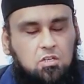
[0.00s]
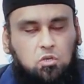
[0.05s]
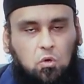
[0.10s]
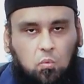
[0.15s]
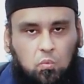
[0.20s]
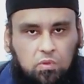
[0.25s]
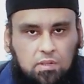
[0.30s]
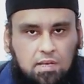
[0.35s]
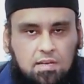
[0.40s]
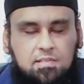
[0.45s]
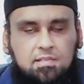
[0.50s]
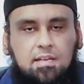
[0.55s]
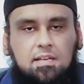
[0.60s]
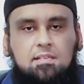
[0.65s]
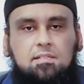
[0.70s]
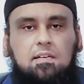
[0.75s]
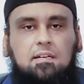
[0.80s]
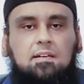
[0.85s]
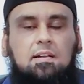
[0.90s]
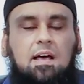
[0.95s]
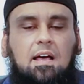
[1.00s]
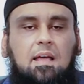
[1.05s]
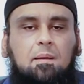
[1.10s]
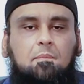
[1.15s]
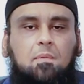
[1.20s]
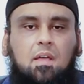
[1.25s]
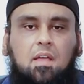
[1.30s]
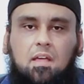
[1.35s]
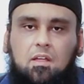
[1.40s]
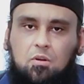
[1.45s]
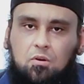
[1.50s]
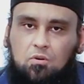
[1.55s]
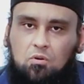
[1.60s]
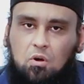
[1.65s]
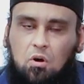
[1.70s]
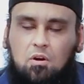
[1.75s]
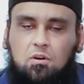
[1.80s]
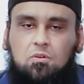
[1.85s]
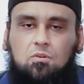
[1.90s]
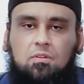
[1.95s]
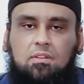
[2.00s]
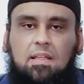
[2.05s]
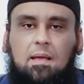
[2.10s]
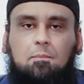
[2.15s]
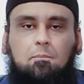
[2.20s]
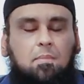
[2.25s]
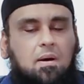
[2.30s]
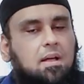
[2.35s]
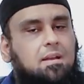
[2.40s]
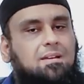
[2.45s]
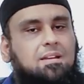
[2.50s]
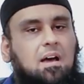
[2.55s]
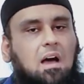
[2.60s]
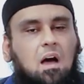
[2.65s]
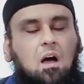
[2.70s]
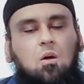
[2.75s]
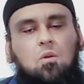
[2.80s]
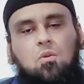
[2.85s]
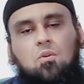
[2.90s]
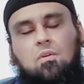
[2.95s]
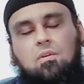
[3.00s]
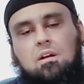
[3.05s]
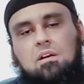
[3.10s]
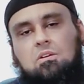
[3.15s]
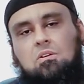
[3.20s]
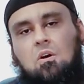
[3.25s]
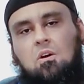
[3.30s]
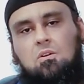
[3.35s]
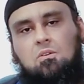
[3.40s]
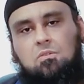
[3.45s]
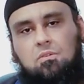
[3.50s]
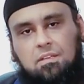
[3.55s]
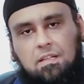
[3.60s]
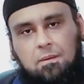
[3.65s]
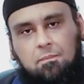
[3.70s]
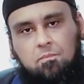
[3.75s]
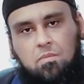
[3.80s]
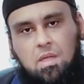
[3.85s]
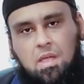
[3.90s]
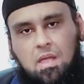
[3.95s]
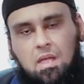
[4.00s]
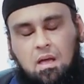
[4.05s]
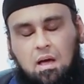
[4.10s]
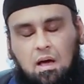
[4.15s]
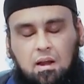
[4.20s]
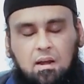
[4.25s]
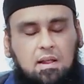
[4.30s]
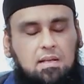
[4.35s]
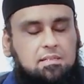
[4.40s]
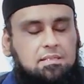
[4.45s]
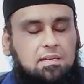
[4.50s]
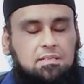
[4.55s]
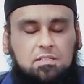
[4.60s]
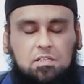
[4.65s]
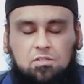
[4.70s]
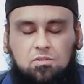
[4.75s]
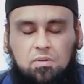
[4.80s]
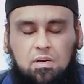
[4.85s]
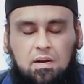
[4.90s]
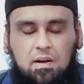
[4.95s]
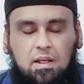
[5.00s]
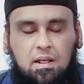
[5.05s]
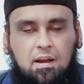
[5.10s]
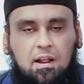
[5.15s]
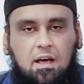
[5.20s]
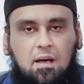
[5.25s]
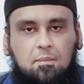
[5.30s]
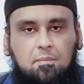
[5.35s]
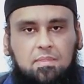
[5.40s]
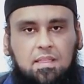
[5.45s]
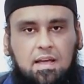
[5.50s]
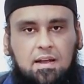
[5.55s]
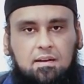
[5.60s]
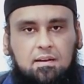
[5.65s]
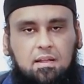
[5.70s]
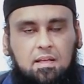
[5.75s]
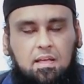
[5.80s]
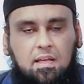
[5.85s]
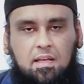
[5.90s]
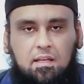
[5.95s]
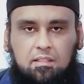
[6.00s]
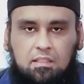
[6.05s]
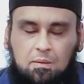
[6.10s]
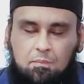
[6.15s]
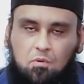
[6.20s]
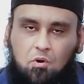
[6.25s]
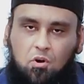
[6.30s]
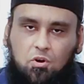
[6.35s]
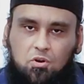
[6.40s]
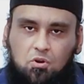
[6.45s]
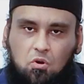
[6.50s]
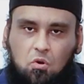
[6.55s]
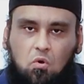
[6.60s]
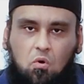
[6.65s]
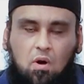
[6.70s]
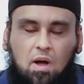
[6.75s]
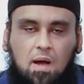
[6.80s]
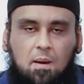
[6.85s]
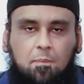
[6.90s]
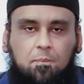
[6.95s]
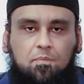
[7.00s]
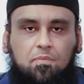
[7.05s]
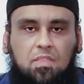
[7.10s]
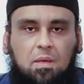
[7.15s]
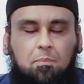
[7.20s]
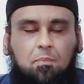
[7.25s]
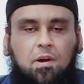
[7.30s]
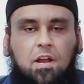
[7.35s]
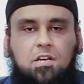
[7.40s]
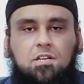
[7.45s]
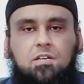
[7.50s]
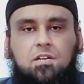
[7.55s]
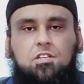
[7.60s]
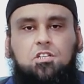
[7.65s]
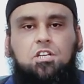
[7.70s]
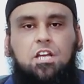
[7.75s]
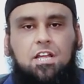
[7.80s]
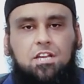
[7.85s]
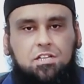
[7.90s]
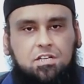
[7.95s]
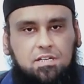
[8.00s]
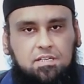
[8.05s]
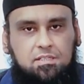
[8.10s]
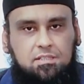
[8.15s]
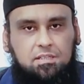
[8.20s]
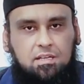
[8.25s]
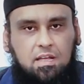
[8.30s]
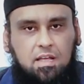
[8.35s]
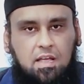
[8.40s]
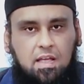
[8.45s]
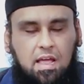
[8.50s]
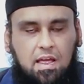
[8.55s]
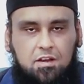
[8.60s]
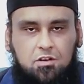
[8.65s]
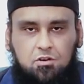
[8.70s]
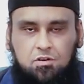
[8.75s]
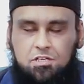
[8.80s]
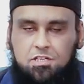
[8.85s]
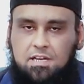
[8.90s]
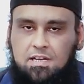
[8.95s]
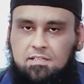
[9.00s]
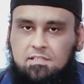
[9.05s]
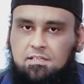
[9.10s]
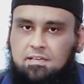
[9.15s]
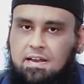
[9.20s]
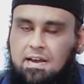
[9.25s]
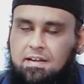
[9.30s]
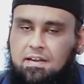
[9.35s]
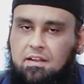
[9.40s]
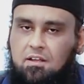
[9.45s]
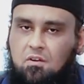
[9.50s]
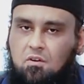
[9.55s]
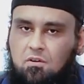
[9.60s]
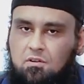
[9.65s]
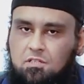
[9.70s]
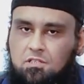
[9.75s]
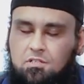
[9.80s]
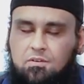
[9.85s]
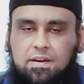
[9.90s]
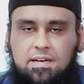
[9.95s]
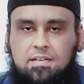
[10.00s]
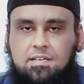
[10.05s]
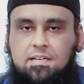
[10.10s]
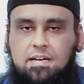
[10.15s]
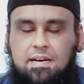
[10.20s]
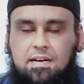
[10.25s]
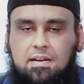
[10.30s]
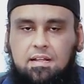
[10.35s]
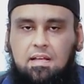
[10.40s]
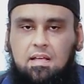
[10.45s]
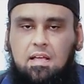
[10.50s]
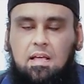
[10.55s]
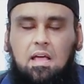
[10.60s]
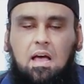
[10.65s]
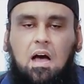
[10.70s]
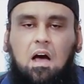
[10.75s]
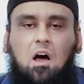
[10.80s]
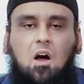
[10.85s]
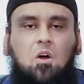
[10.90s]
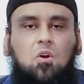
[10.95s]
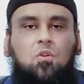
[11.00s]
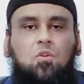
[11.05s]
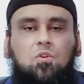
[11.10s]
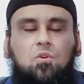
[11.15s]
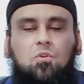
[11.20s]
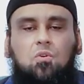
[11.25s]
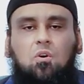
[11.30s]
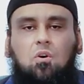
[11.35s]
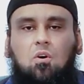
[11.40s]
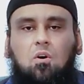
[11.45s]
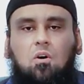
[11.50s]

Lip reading: So this is the time you talk to them. But how are you going to talk to them? Allah says in Surah Al-An'am that the more you go up, the pressure changes and your chest getting constricted. How do you know